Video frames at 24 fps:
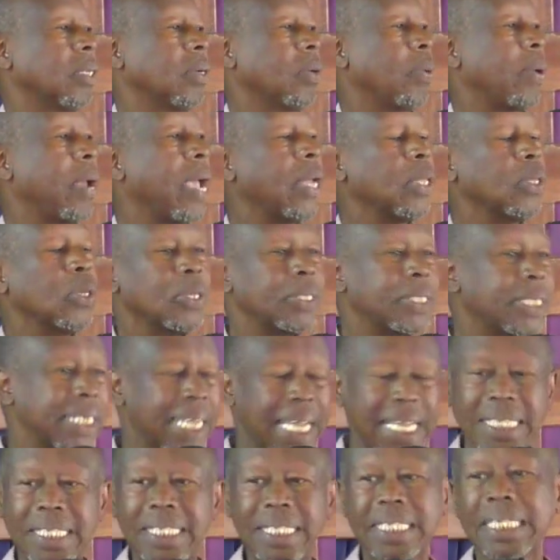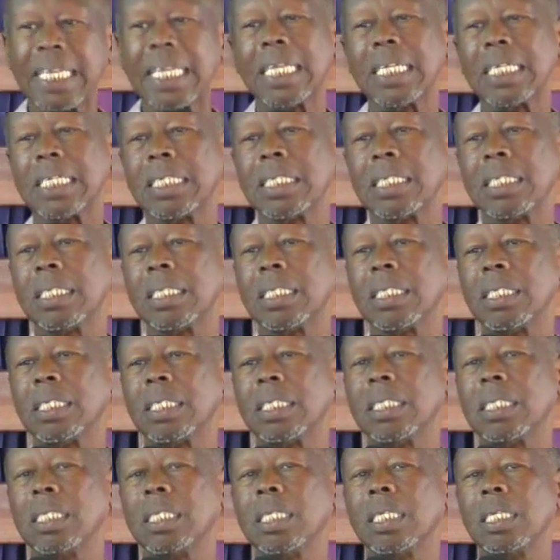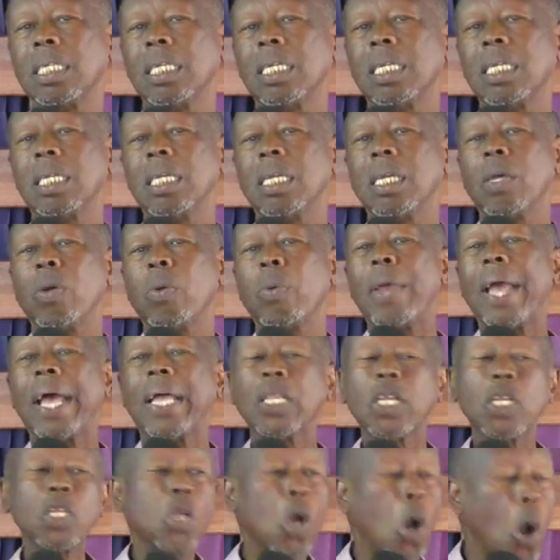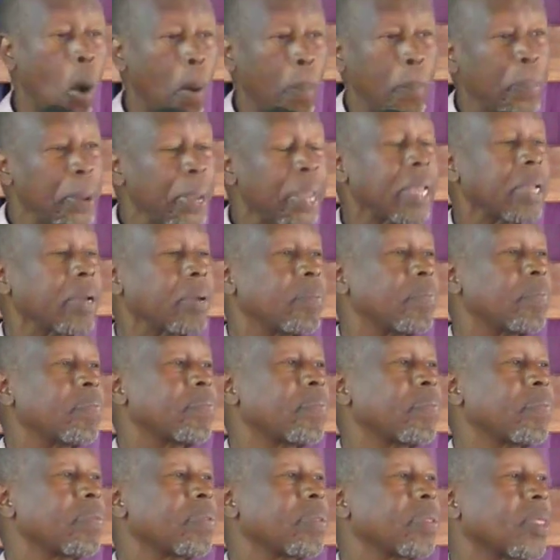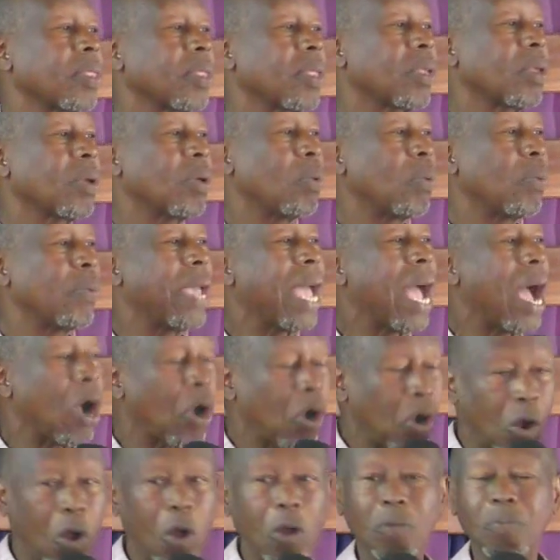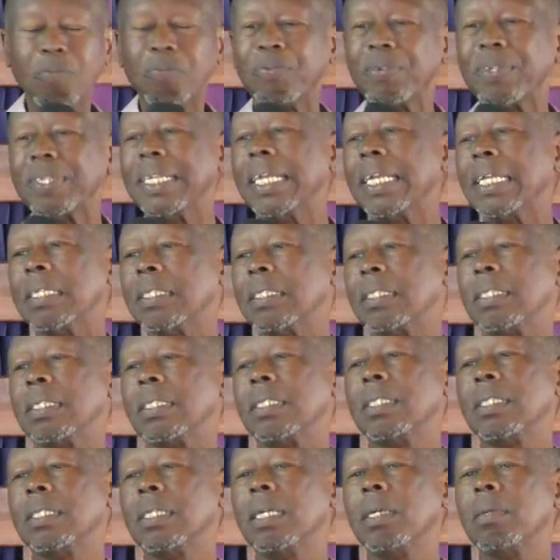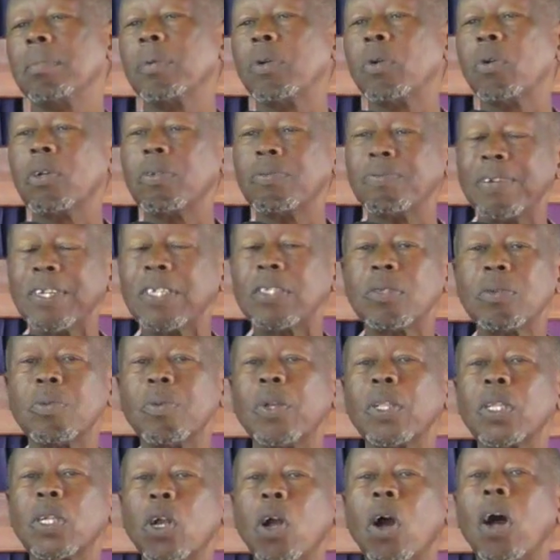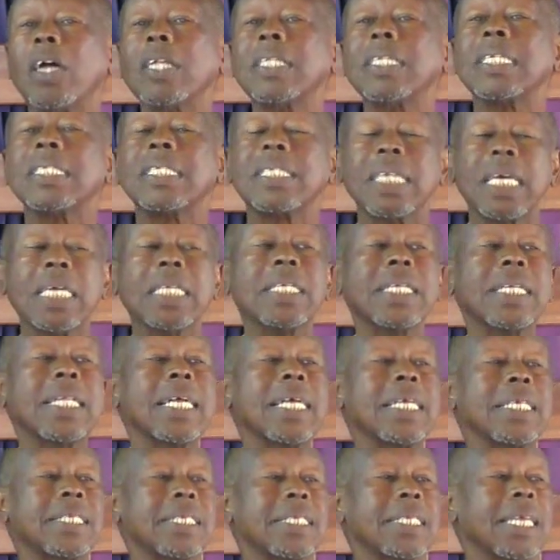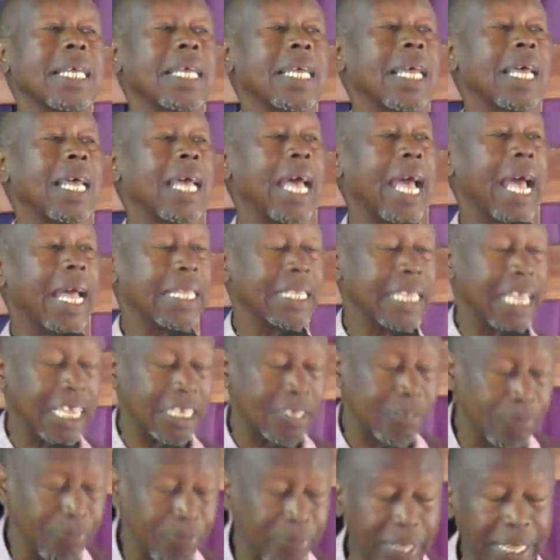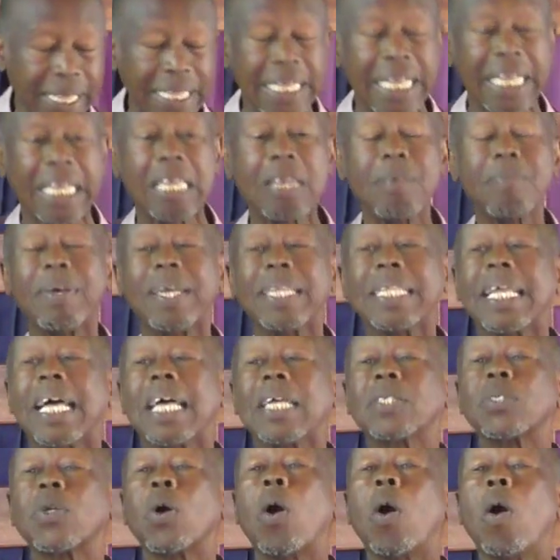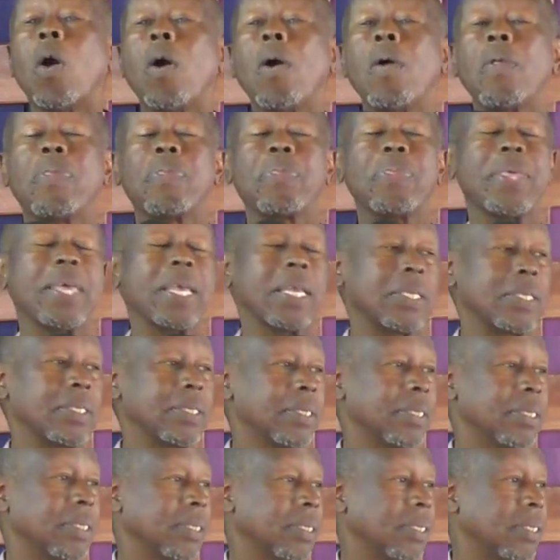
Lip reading: We are not chancing. We are not hoping. We are confident. Because first of all, God is generous and He has freely given us all things.